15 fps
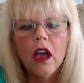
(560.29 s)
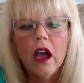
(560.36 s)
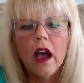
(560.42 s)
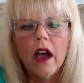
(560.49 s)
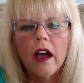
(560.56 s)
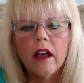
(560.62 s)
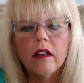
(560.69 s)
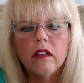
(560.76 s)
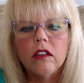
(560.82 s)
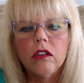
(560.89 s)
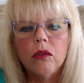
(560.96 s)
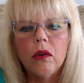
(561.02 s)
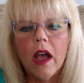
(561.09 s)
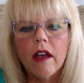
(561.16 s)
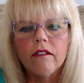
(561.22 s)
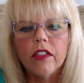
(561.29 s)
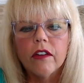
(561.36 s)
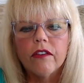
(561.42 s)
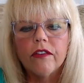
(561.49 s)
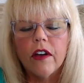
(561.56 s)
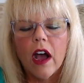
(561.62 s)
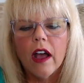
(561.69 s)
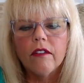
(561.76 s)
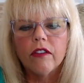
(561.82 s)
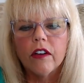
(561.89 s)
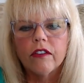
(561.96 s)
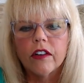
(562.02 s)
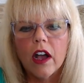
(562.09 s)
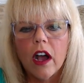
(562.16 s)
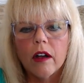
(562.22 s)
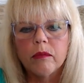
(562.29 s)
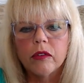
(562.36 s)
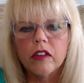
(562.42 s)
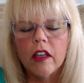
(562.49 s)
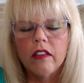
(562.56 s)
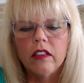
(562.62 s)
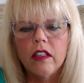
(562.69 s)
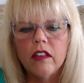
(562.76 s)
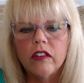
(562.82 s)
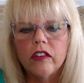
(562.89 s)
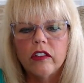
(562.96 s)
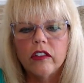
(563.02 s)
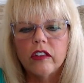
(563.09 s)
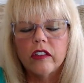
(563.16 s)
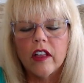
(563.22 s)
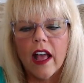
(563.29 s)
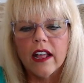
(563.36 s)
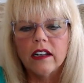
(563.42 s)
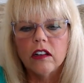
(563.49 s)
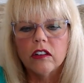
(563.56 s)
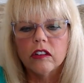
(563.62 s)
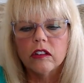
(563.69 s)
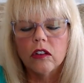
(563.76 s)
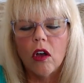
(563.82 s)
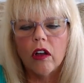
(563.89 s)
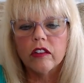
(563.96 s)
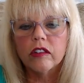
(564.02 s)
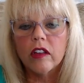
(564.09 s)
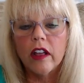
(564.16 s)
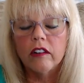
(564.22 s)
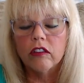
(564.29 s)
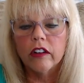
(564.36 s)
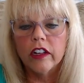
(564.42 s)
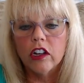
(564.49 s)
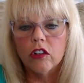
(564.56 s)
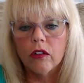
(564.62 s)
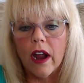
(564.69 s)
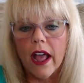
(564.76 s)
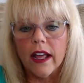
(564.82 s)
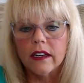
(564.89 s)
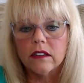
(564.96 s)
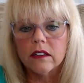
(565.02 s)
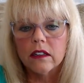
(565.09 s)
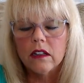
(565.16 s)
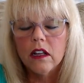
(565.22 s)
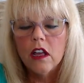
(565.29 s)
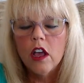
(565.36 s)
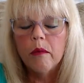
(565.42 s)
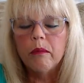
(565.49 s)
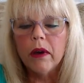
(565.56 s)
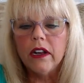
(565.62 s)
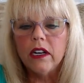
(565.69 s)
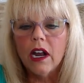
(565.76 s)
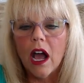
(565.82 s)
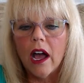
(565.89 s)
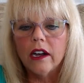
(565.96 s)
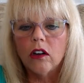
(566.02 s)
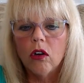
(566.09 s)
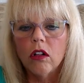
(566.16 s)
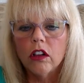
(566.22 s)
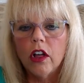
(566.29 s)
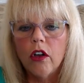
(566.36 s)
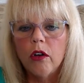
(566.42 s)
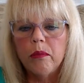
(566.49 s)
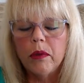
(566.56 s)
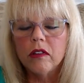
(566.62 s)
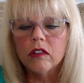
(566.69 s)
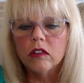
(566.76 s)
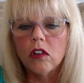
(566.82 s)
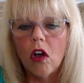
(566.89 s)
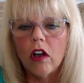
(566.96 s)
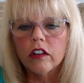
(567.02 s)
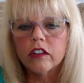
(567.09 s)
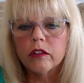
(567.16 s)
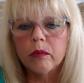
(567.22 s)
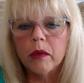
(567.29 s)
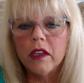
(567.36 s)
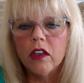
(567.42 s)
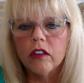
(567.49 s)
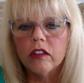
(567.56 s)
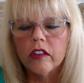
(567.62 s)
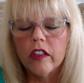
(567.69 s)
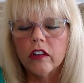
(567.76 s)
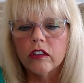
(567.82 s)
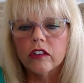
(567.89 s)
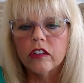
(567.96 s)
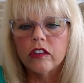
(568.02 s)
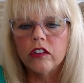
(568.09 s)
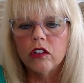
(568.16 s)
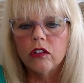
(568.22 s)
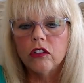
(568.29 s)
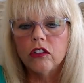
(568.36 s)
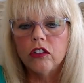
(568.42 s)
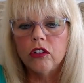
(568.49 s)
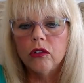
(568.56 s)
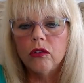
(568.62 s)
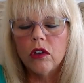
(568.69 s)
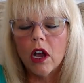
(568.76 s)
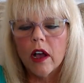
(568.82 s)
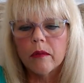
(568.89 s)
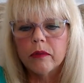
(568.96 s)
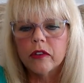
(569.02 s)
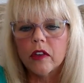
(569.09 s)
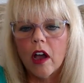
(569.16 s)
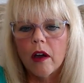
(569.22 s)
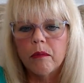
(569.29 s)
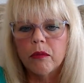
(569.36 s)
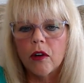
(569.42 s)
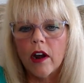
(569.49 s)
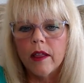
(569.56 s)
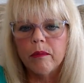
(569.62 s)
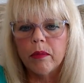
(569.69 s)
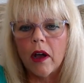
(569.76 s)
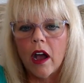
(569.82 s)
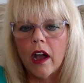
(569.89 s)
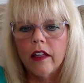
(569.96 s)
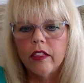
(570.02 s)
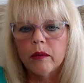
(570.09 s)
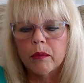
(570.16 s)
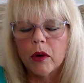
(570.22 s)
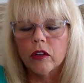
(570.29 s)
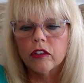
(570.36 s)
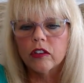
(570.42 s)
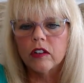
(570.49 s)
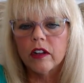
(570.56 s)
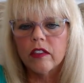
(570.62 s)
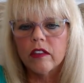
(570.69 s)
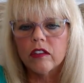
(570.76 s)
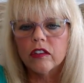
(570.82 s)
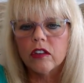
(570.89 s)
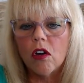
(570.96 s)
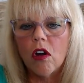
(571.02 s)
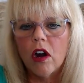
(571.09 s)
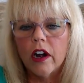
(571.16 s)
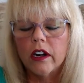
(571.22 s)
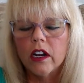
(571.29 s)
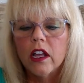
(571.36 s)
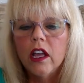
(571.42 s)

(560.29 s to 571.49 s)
Uh, you have the Five of Cups, and this is sadness, loss, and regret. But not all hope is lost because there are still two cups upright behind the person in this card.